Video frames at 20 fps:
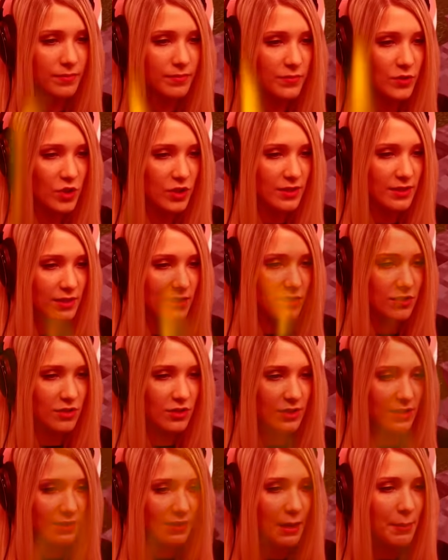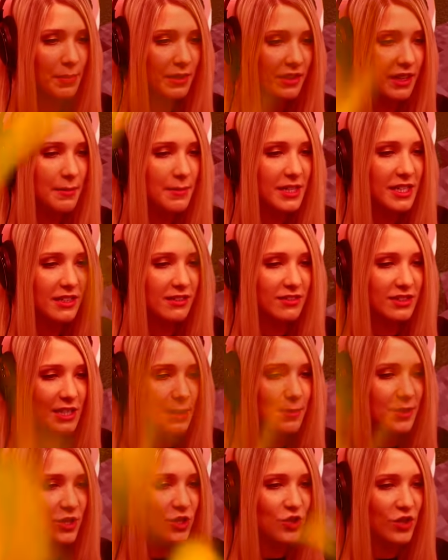What, just, what is happening? Let me let me
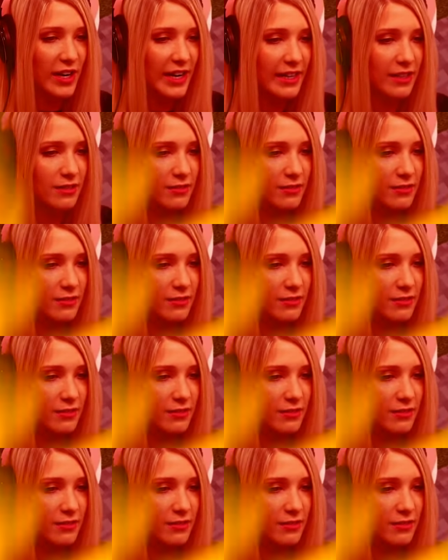demonstrate.